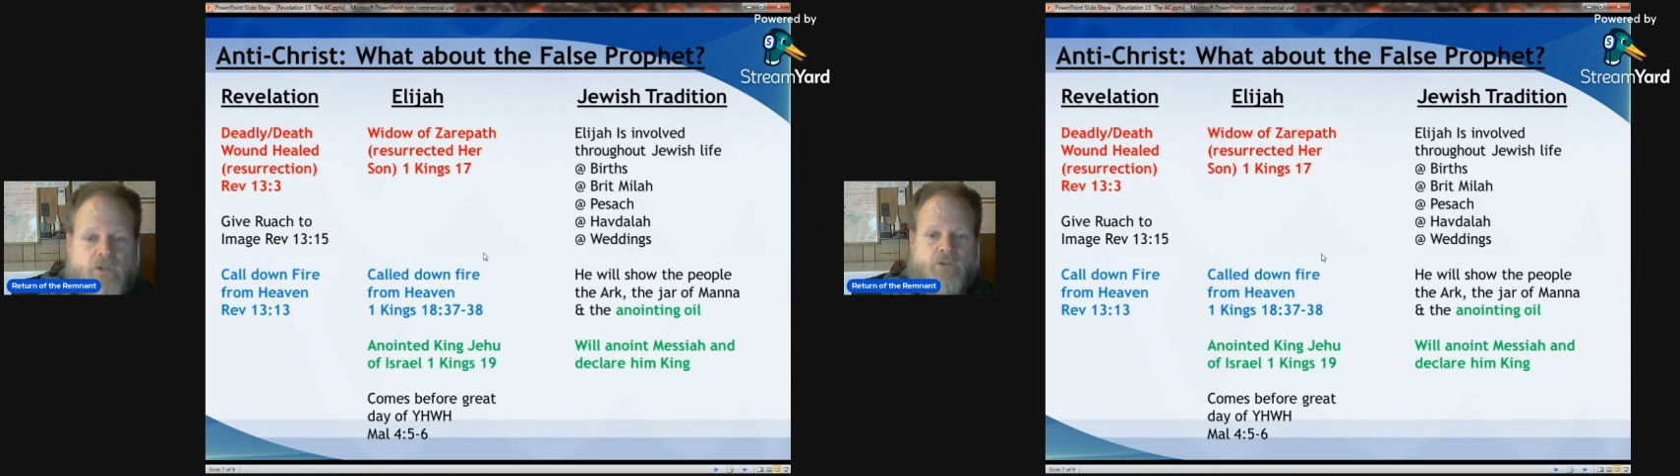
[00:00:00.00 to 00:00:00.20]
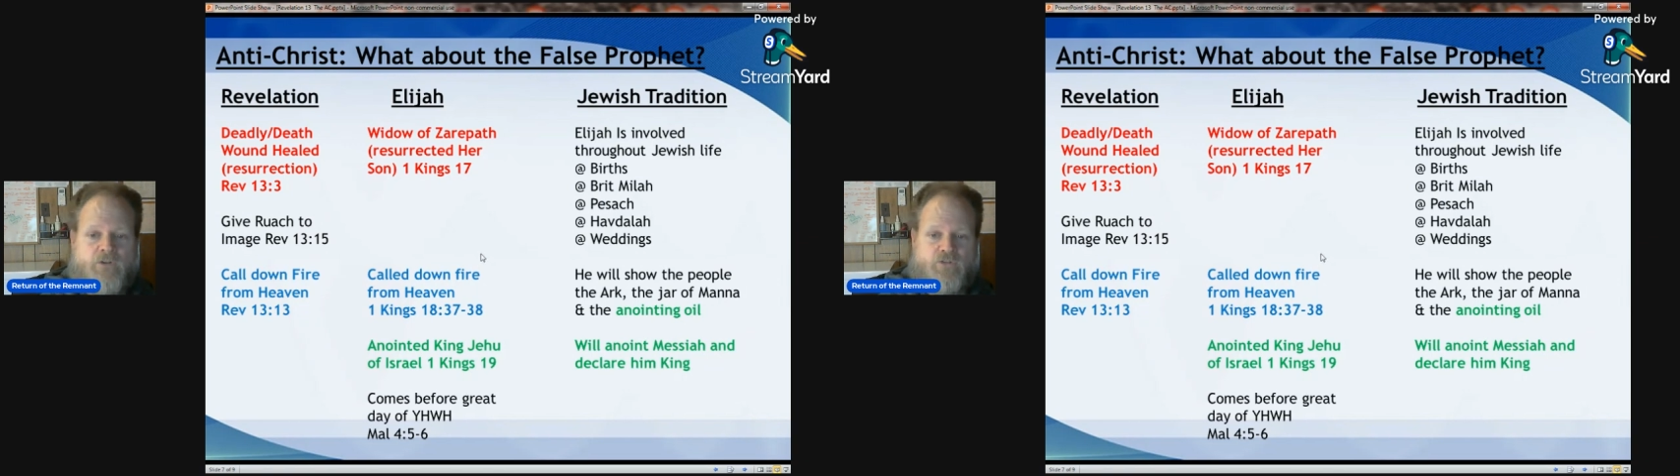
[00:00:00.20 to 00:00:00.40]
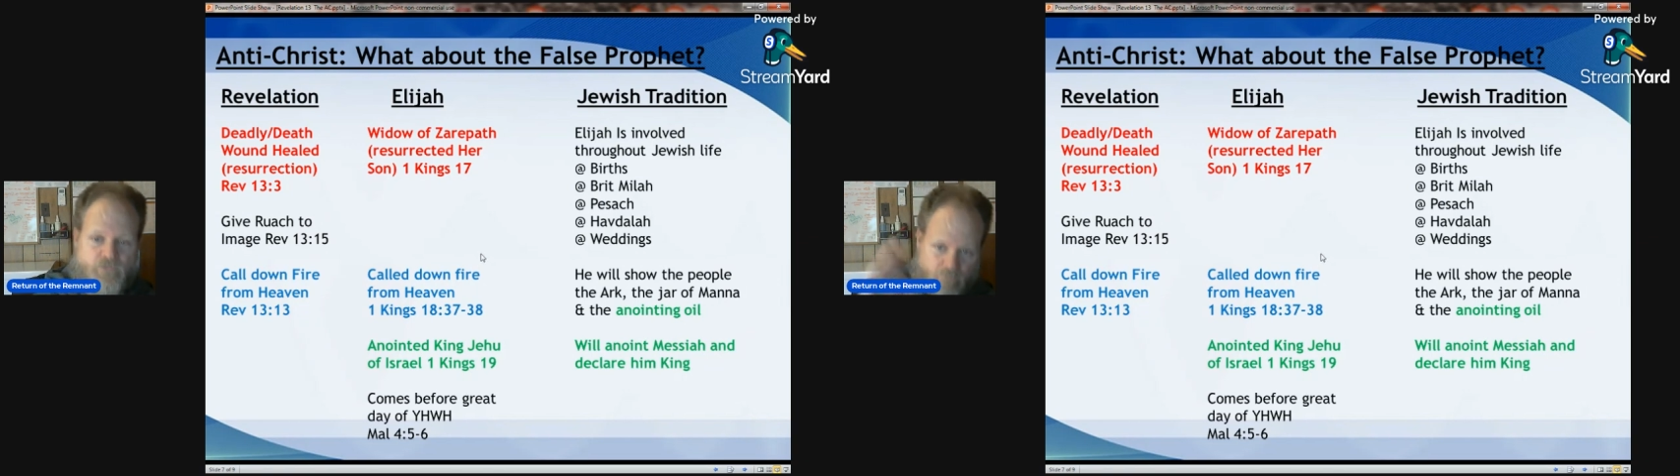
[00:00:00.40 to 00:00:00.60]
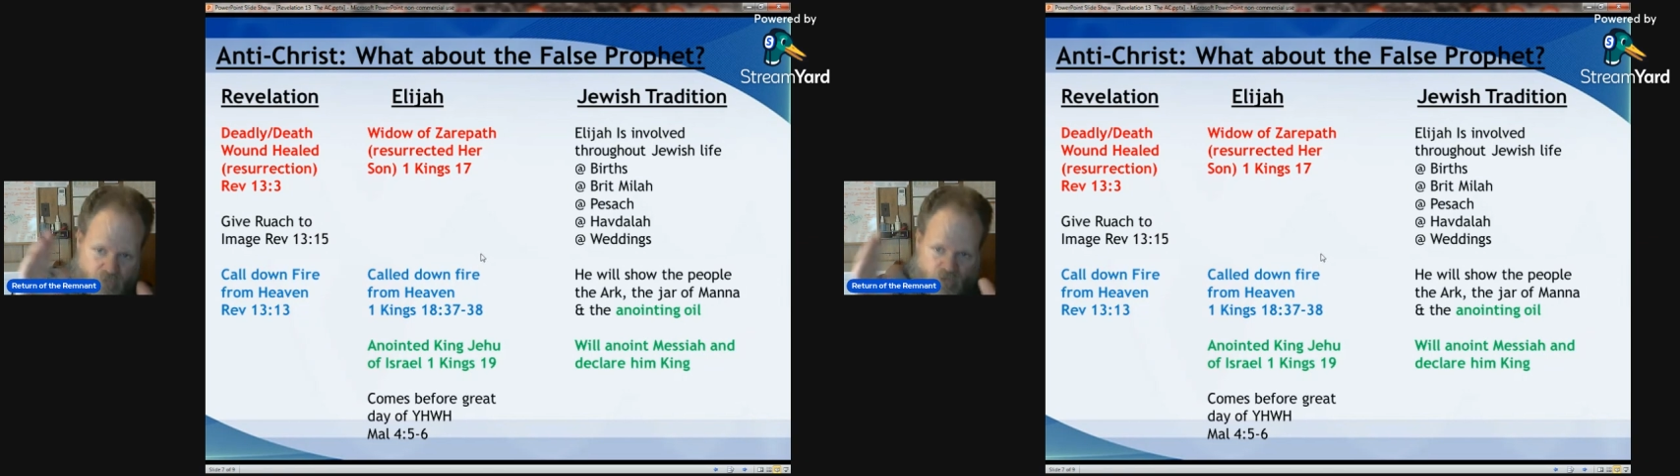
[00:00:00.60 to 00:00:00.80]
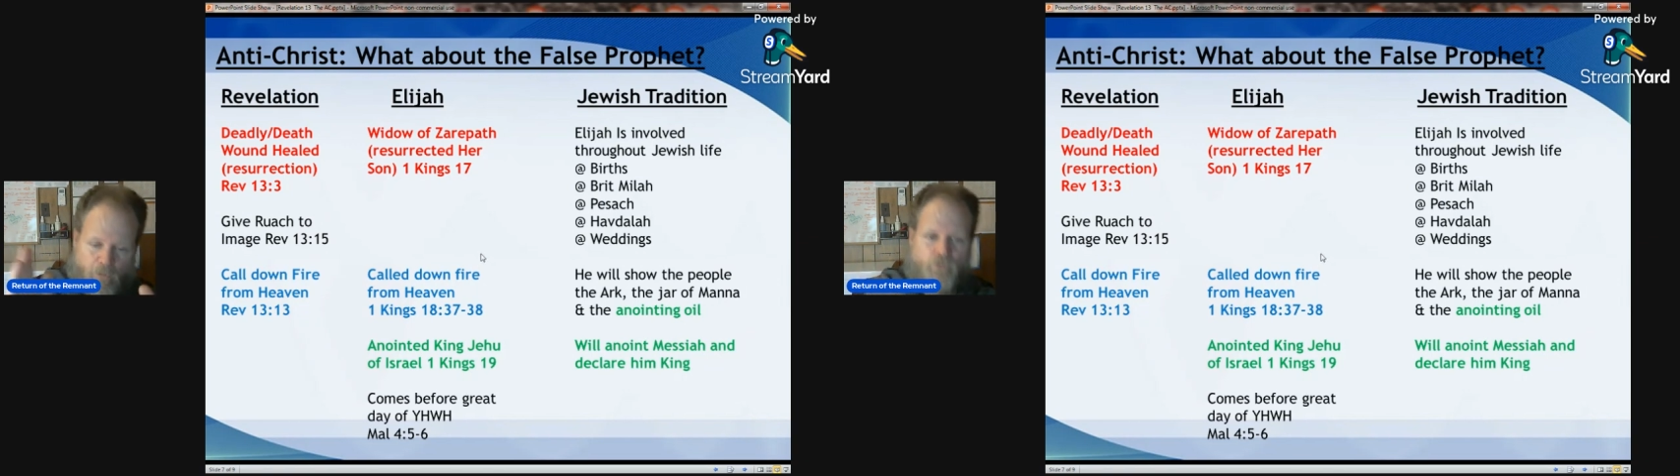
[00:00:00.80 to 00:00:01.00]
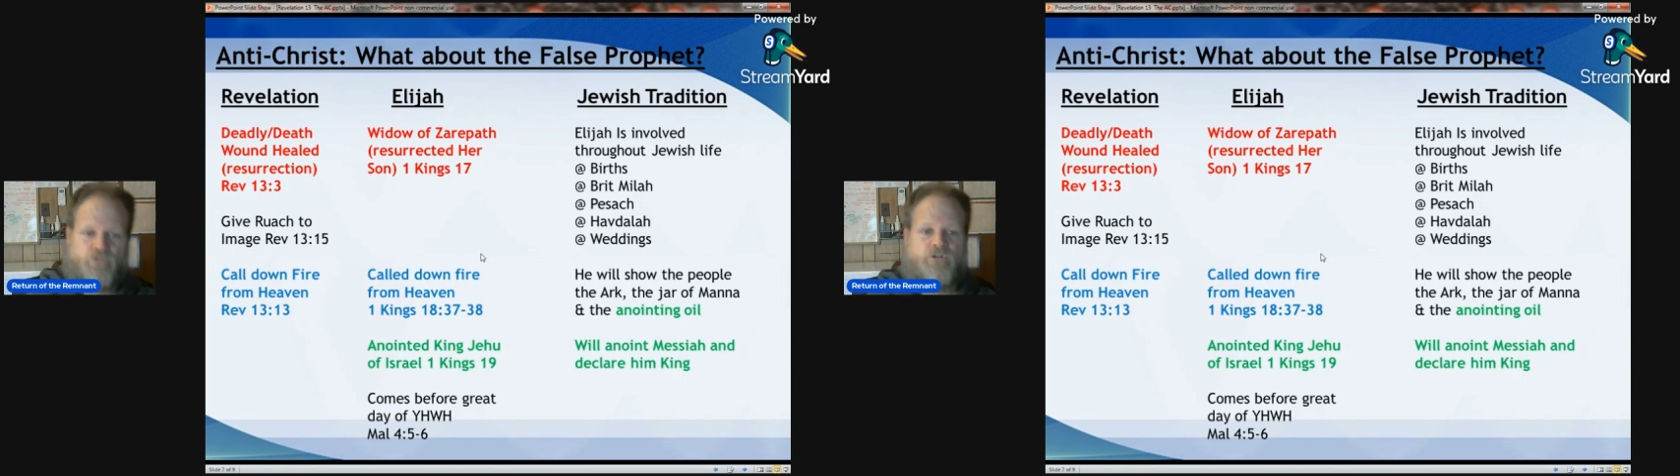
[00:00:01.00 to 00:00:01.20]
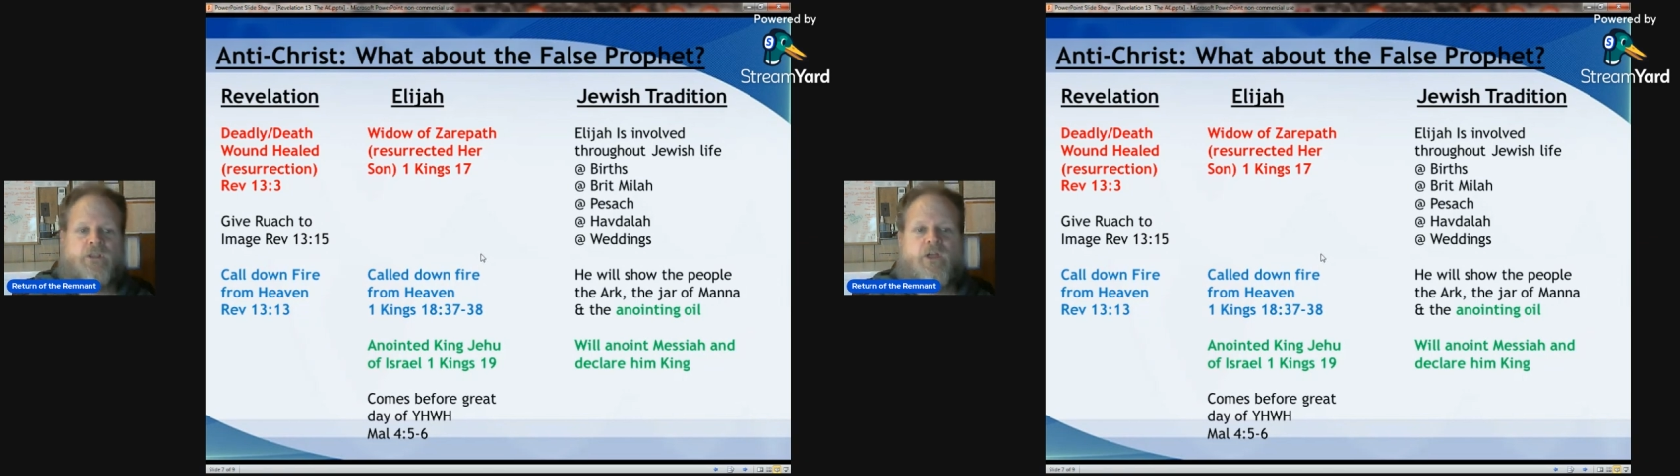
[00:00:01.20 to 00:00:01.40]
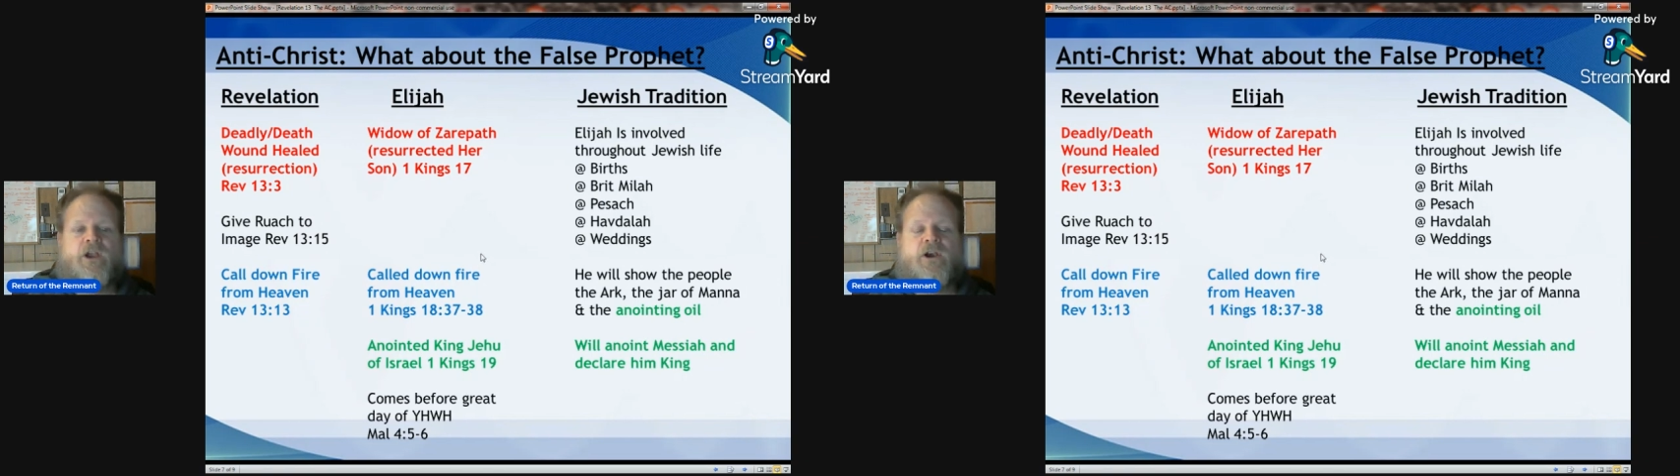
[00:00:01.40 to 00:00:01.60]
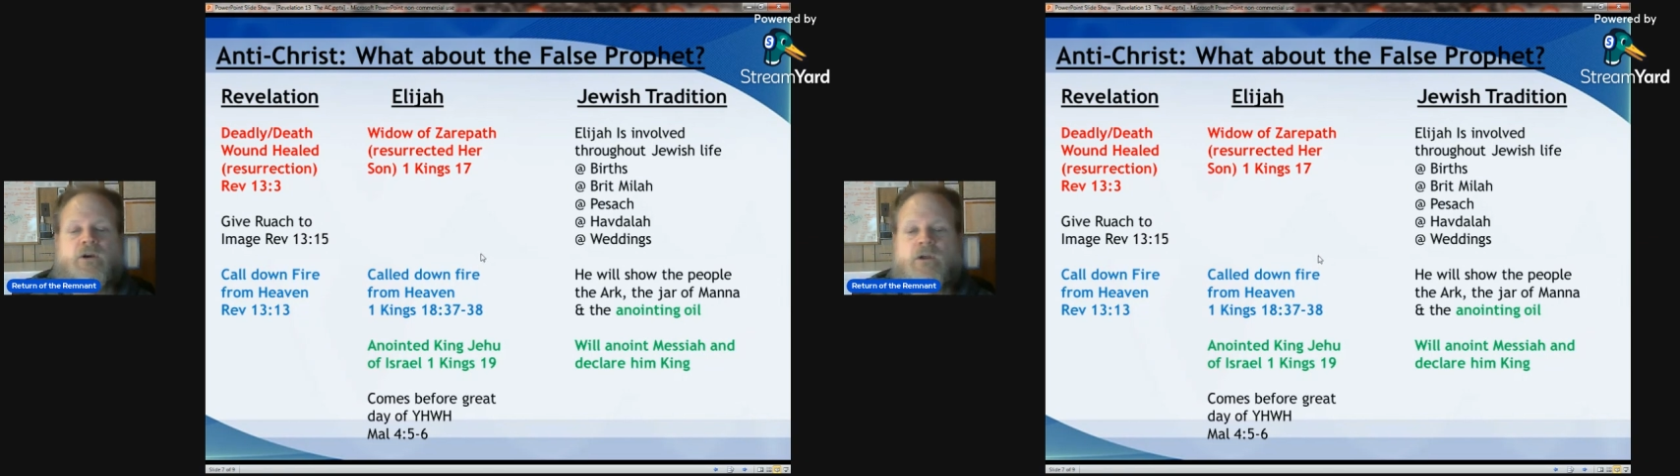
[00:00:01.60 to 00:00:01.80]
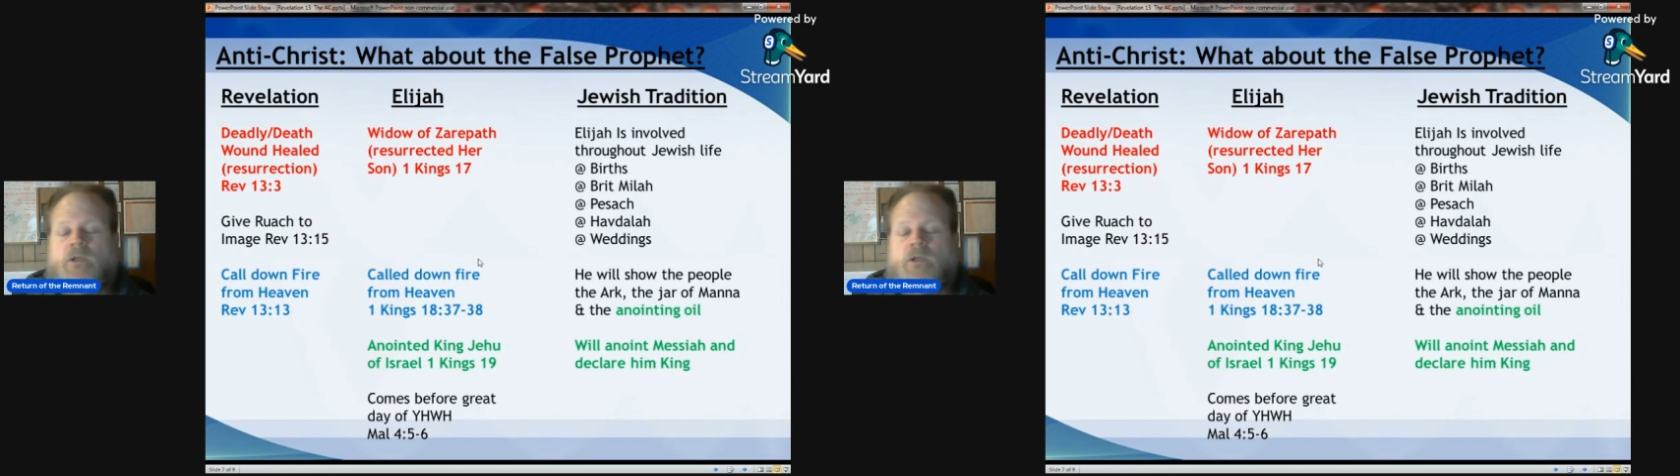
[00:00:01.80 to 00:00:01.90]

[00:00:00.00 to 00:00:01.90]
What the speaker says: is supposedly there